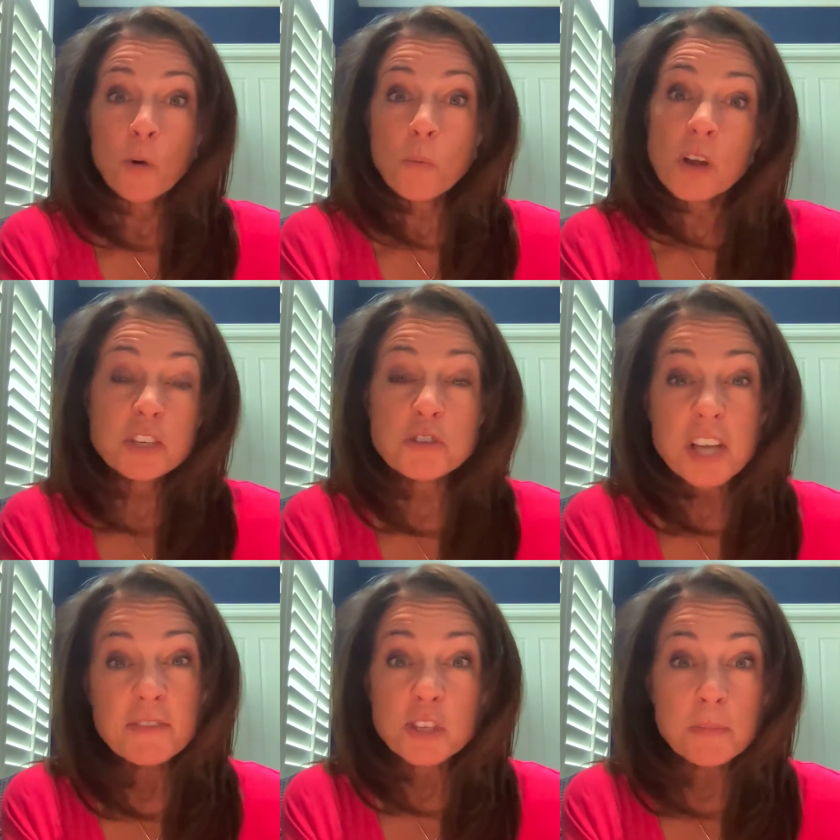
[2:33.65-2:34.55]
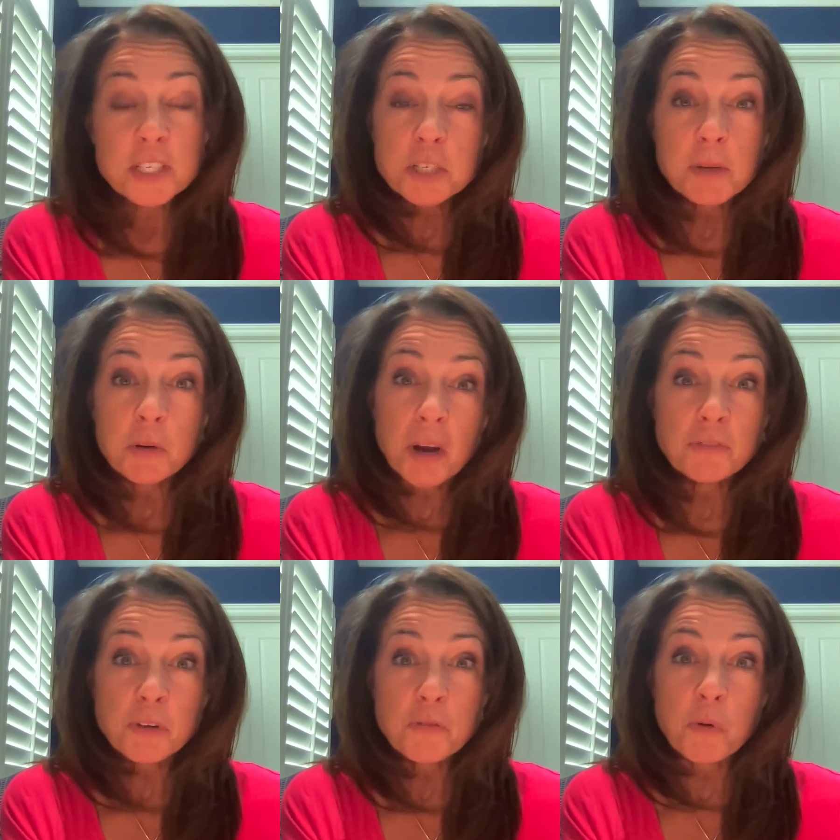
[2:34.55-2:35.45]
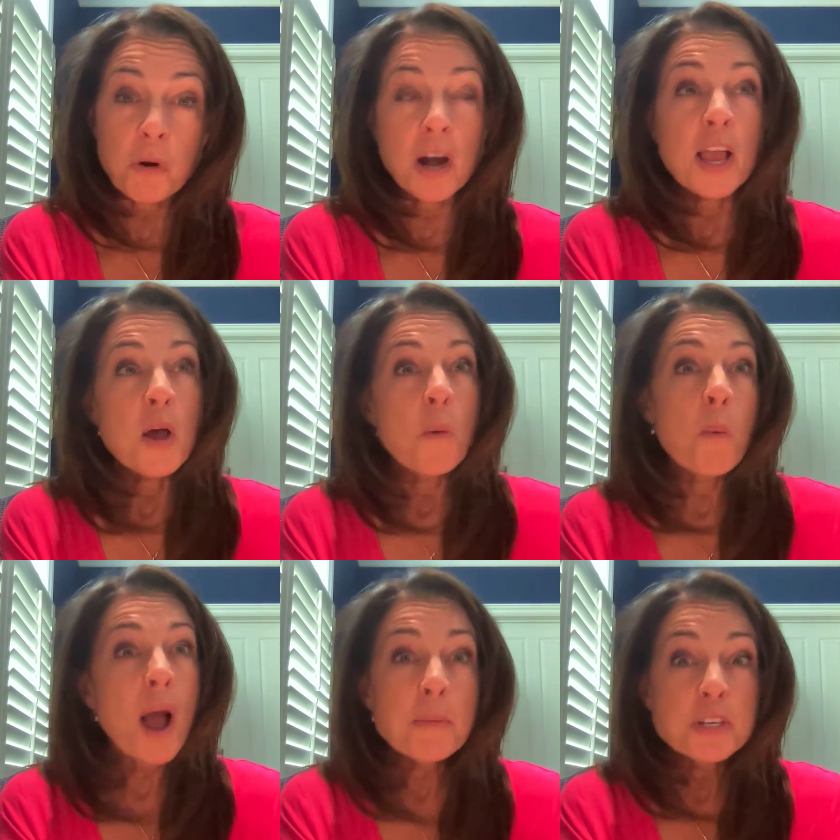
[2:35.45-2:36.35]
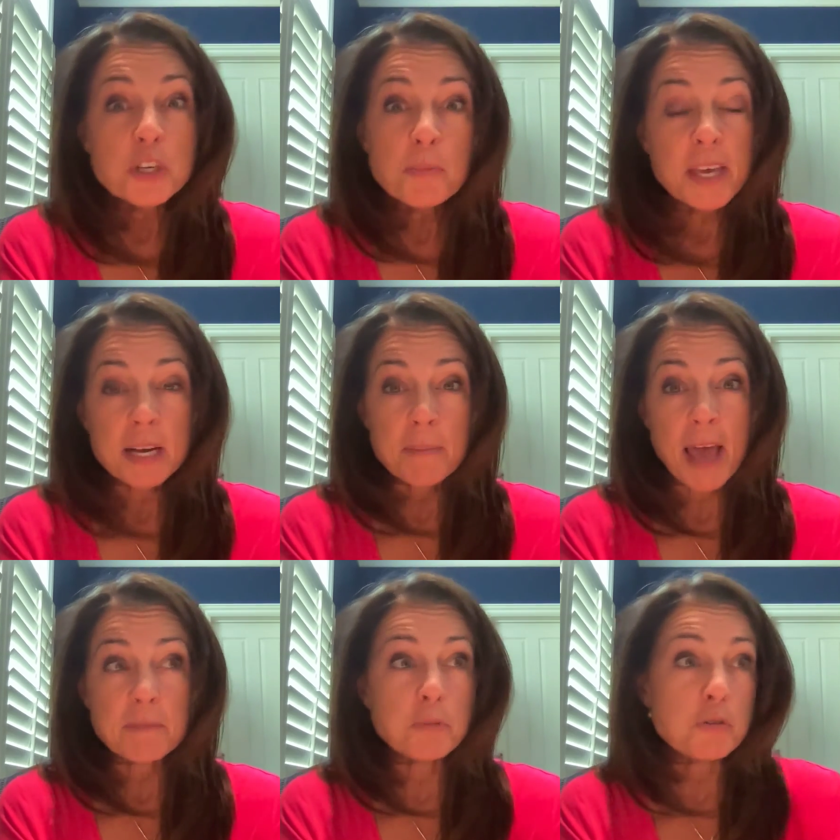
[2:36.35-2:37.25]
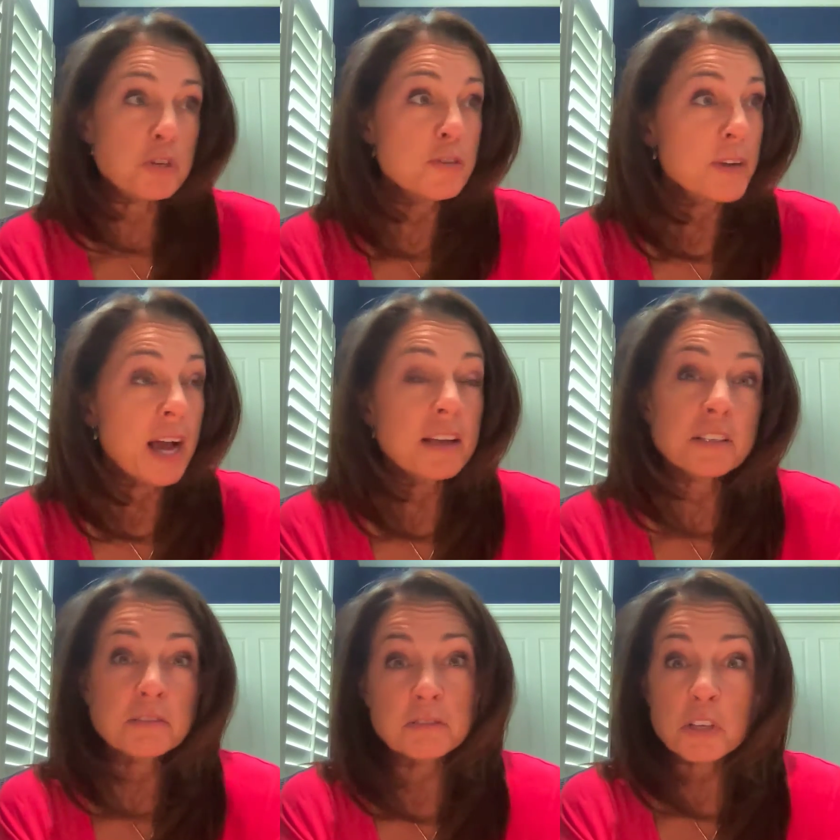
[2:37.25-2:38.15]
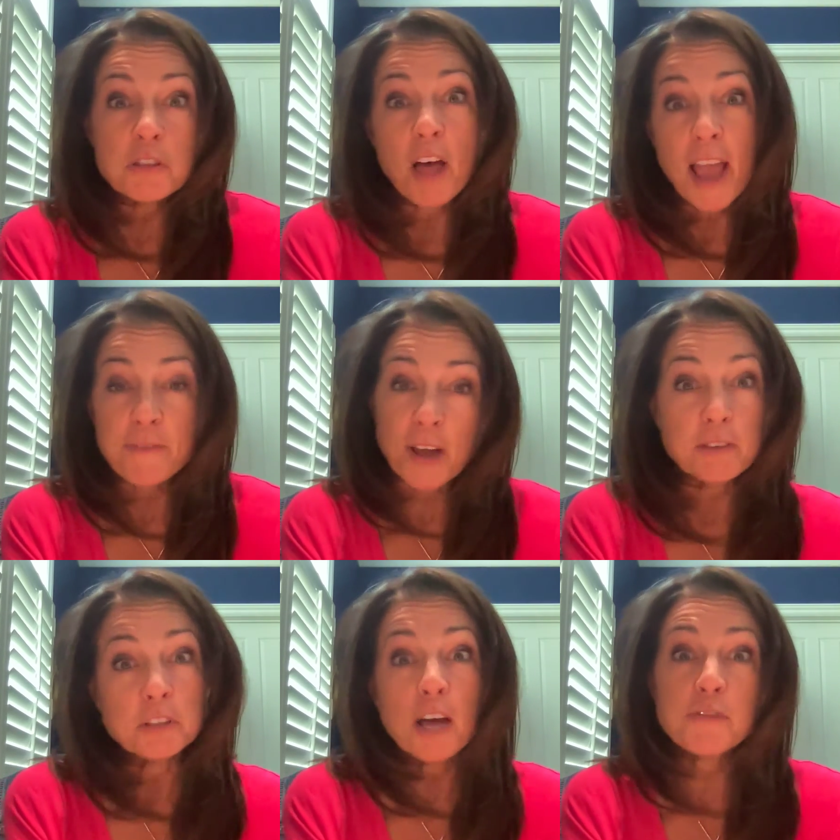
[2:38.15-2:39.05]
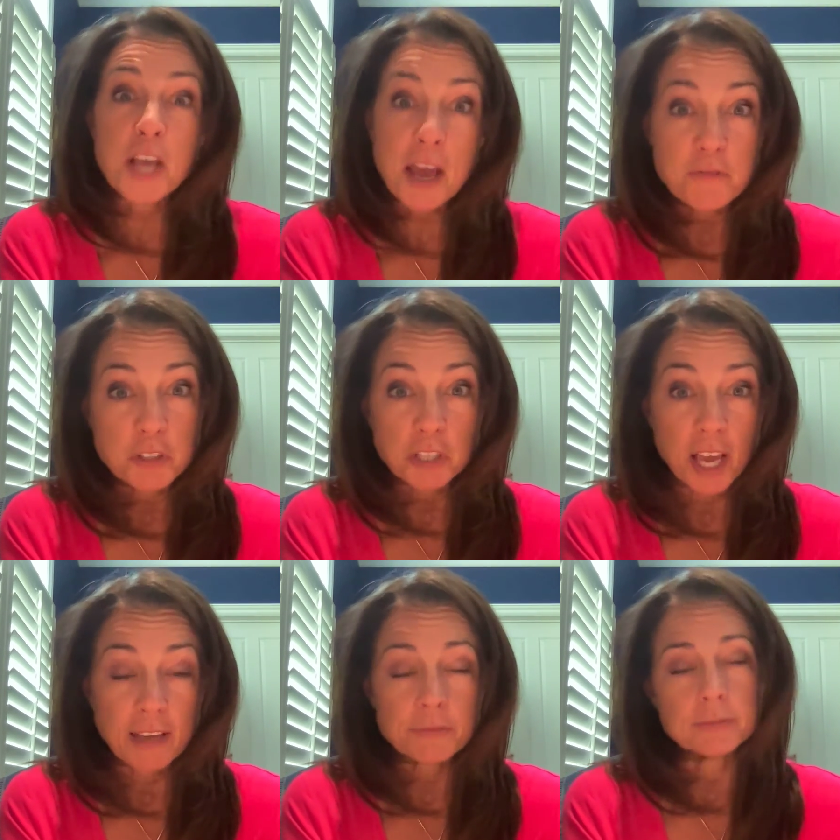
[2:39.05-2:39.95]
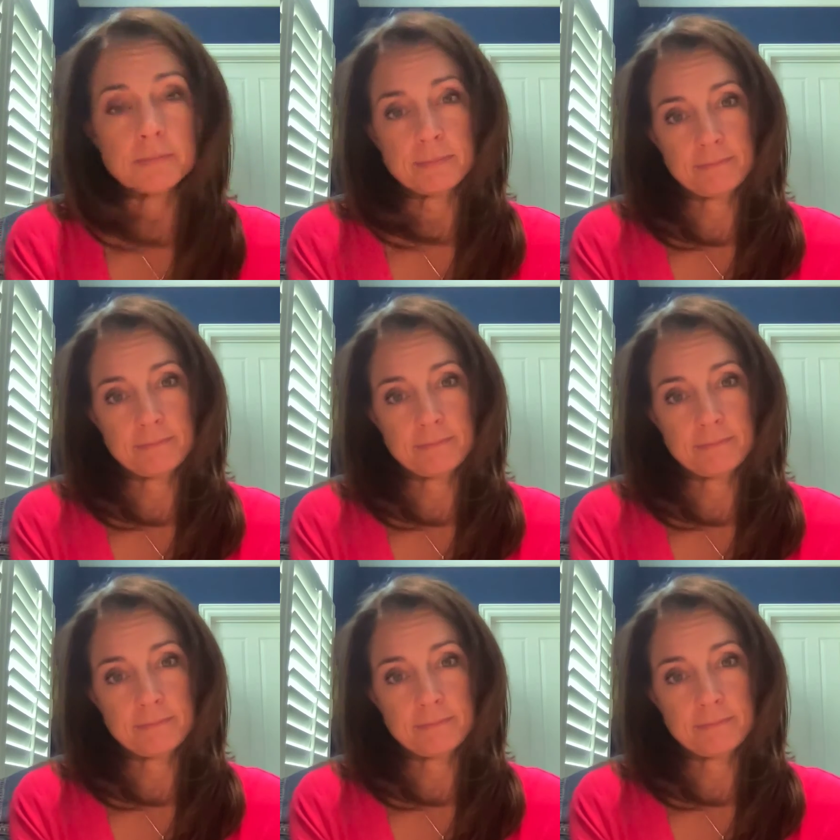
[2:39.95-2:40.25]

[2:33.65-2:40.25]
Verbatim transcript: Well, you should have so much to be grateful for. Why would you be in a bad mood? You've got the life. I'd love to have your life.